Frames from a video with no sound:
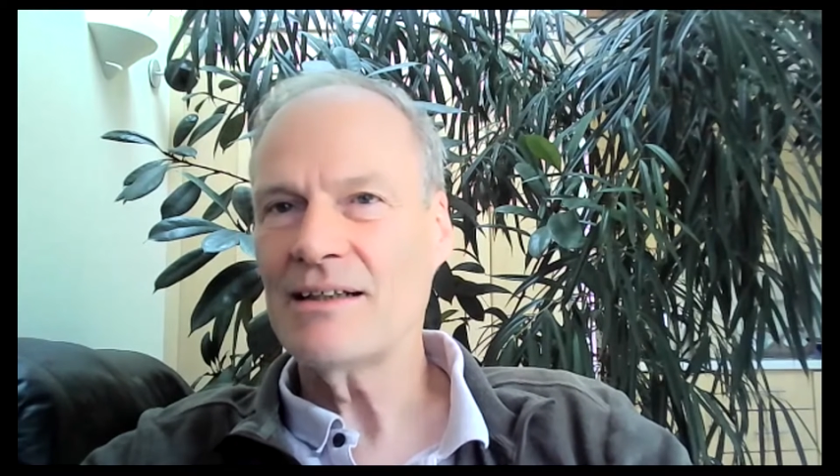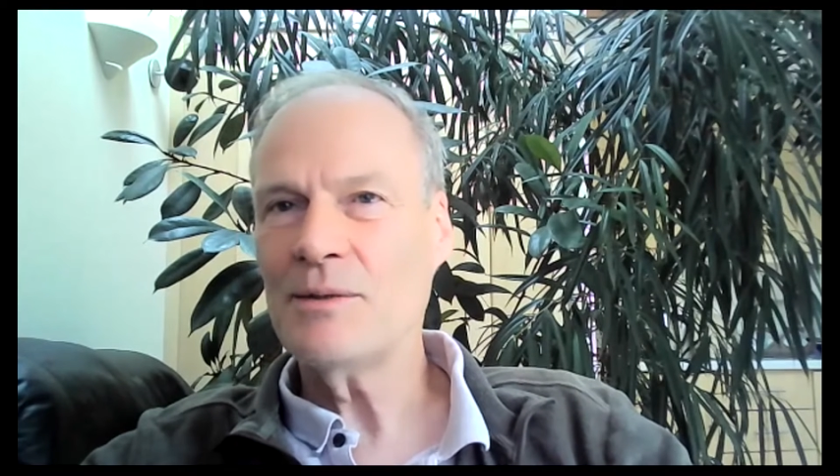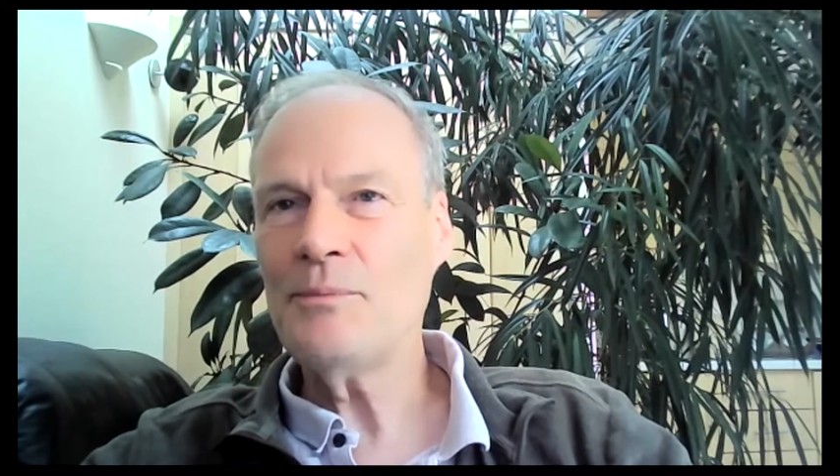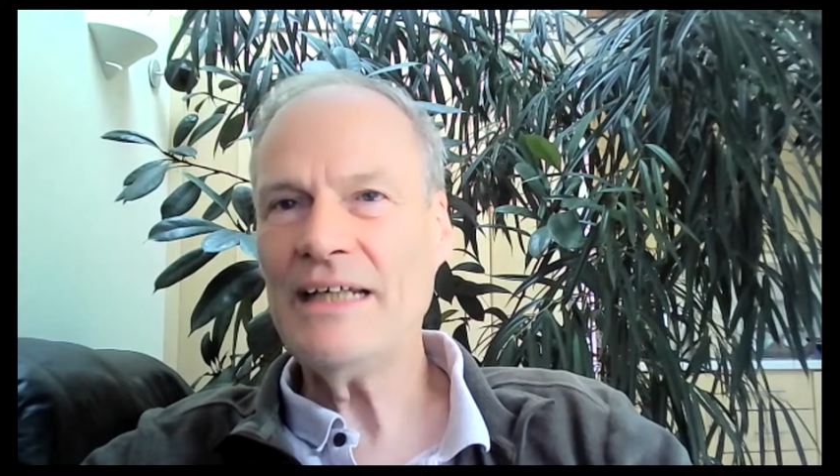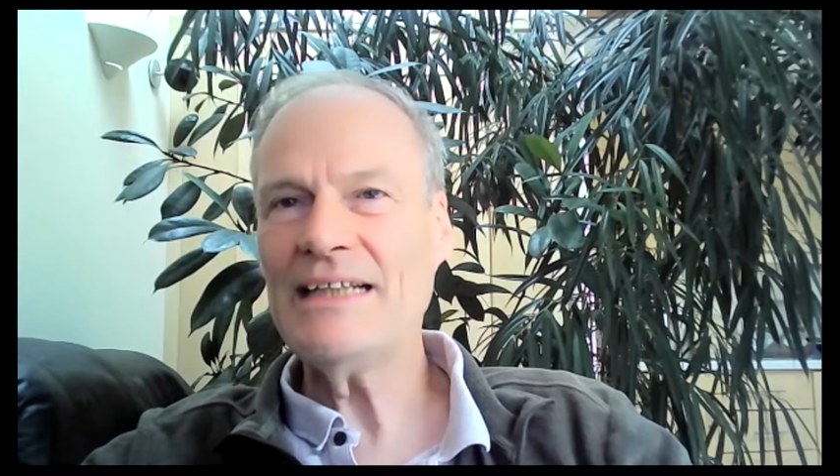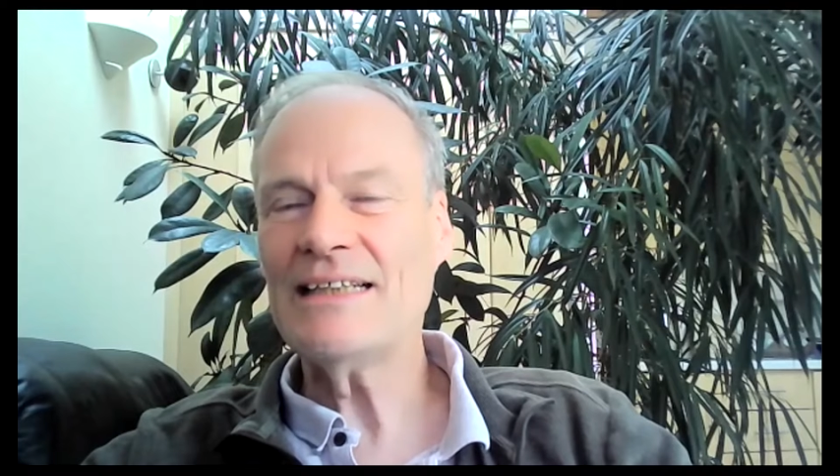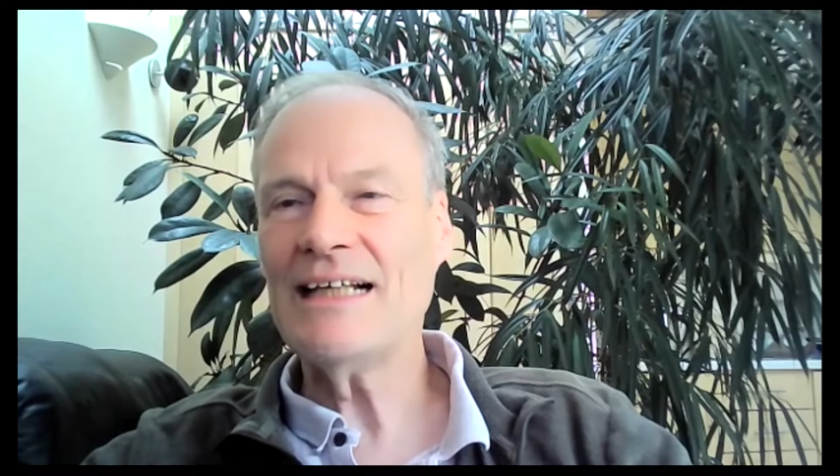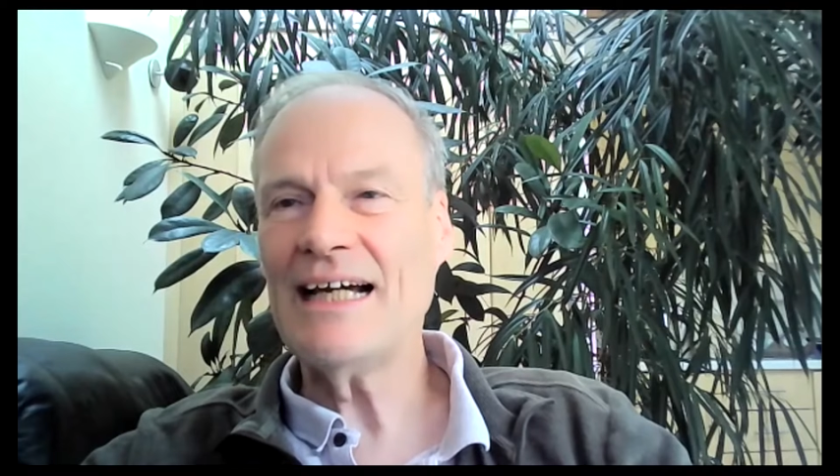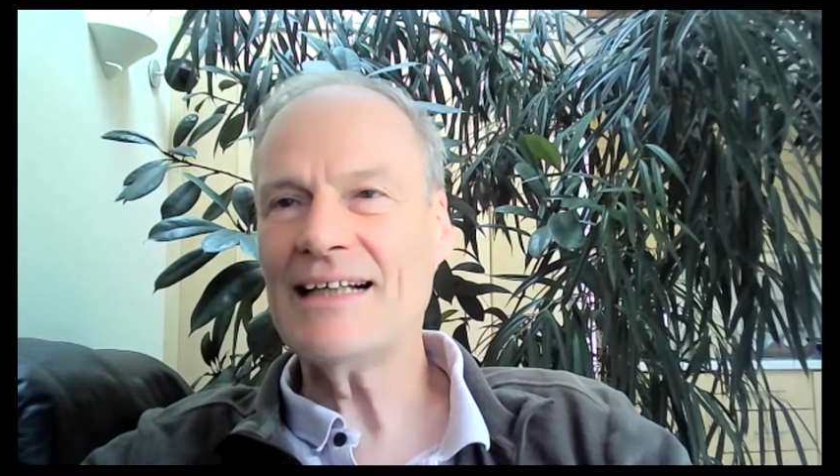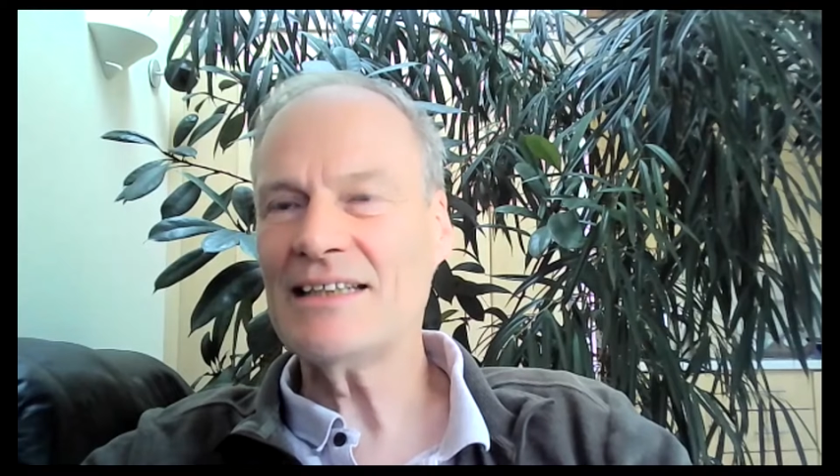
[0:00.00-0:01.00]
Complete,
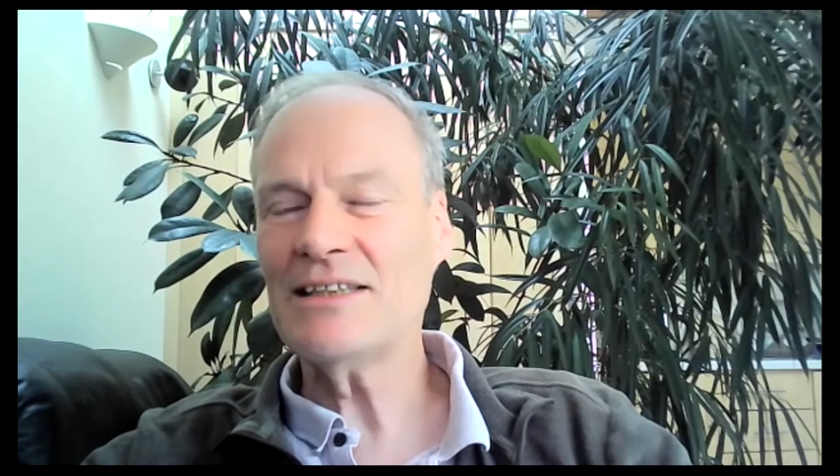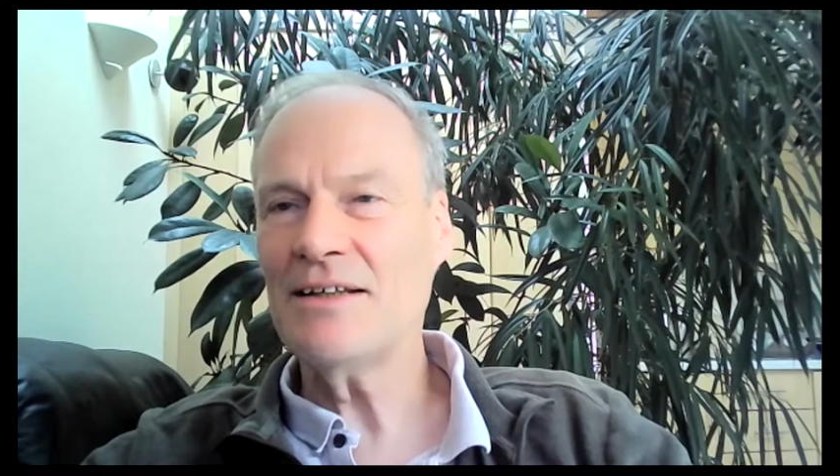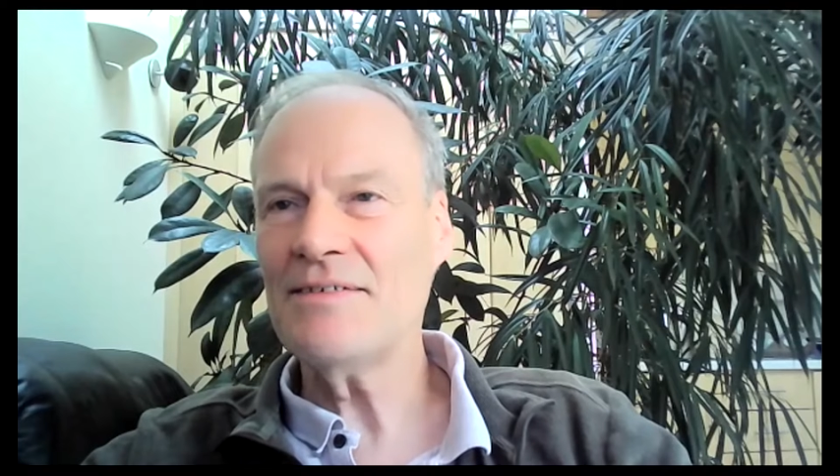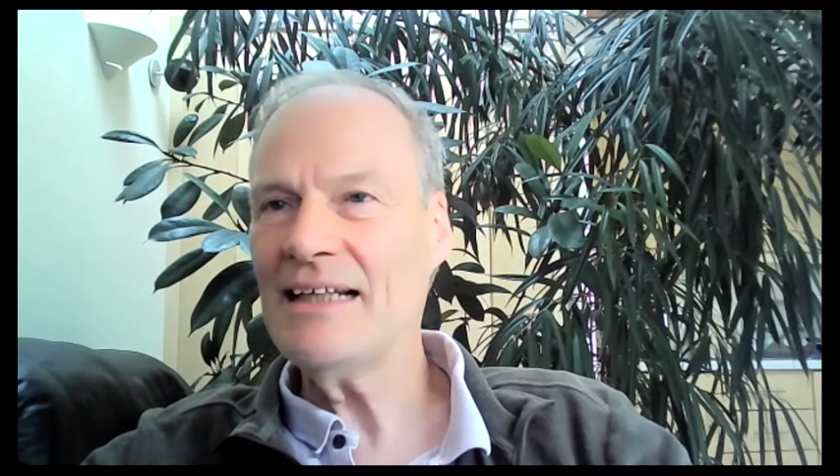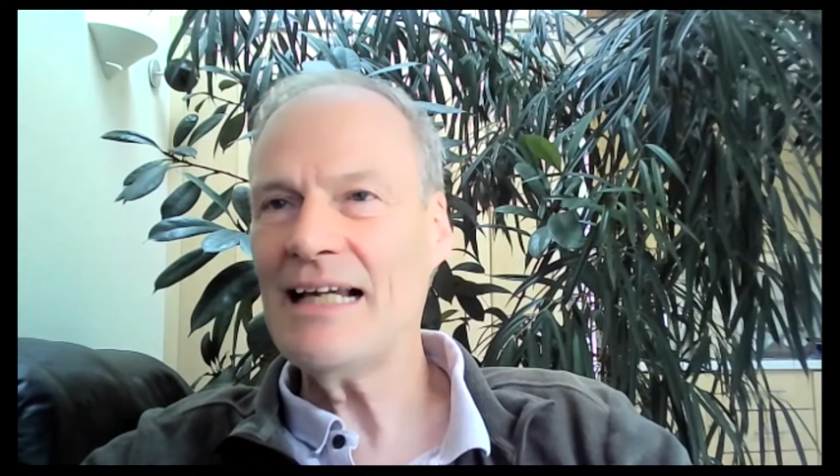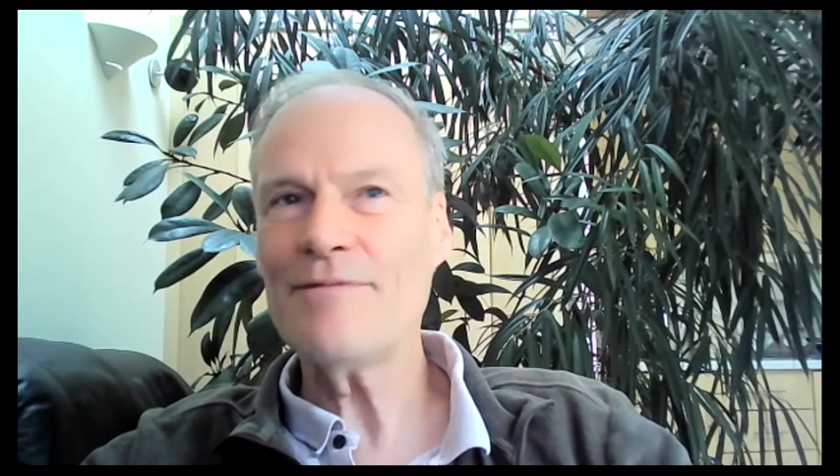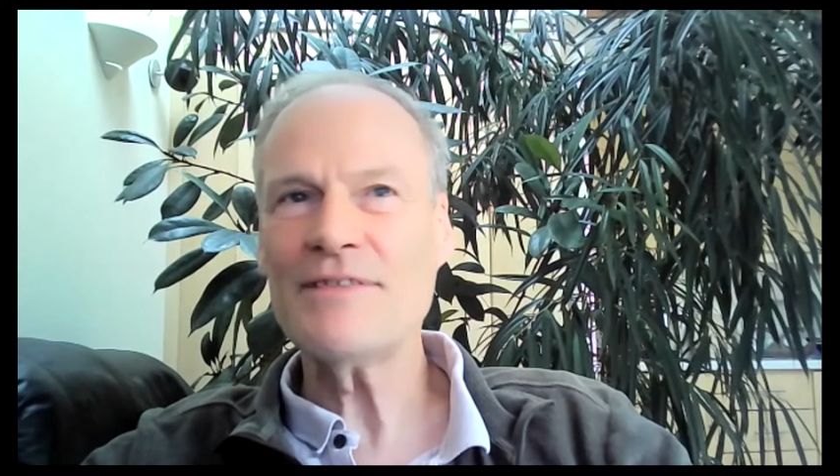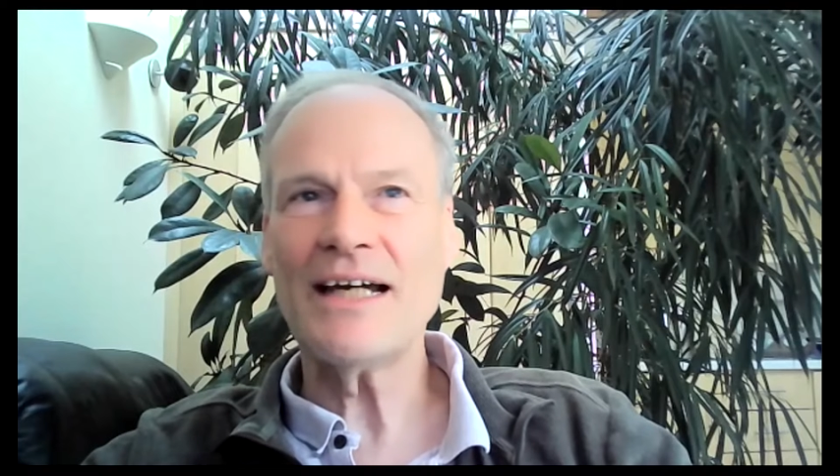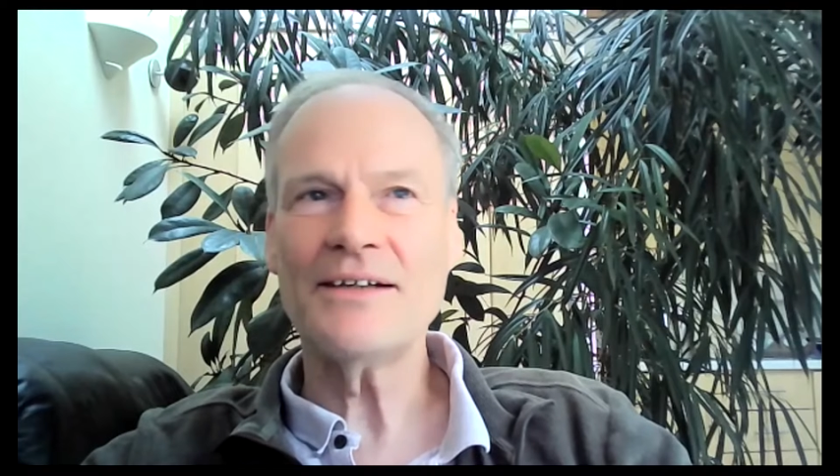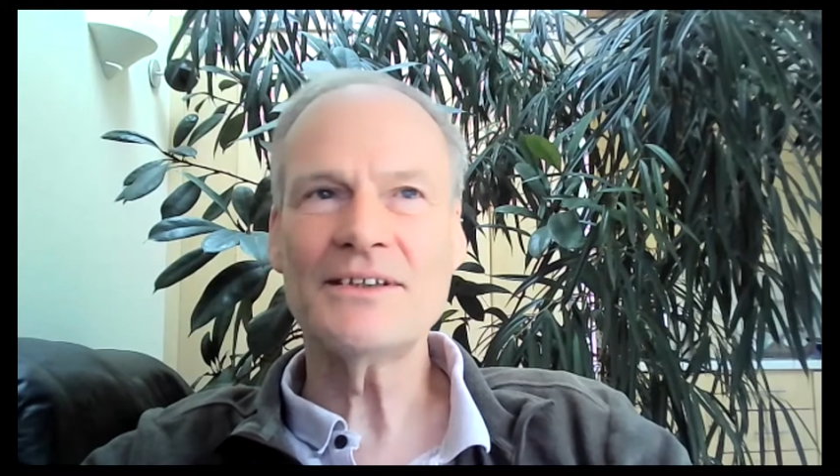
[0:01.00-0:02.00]
like there's nothing
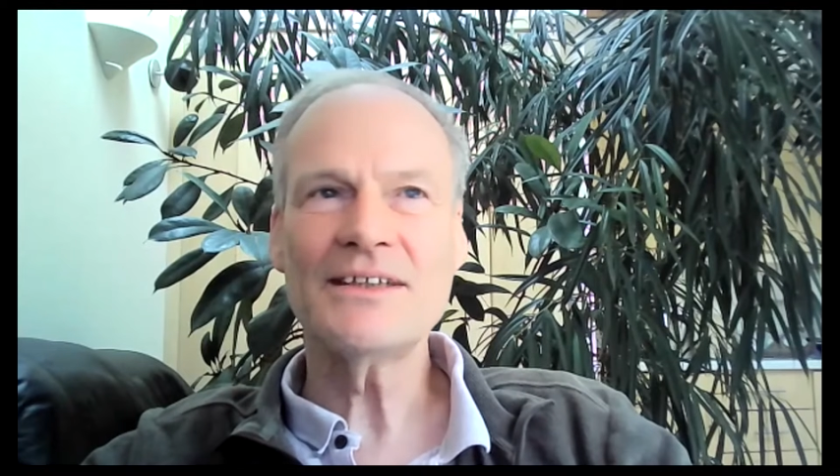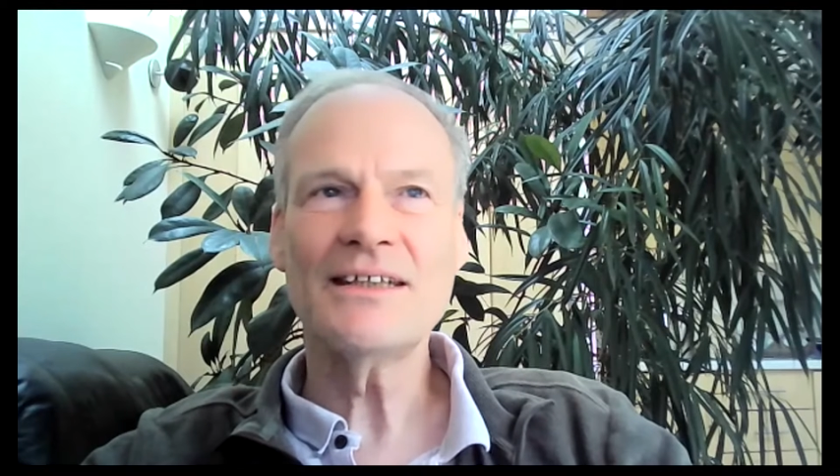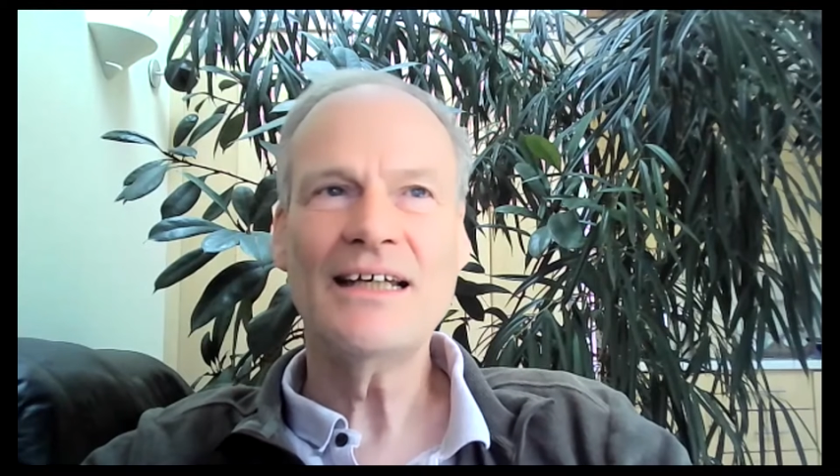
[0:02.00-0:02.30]
left out.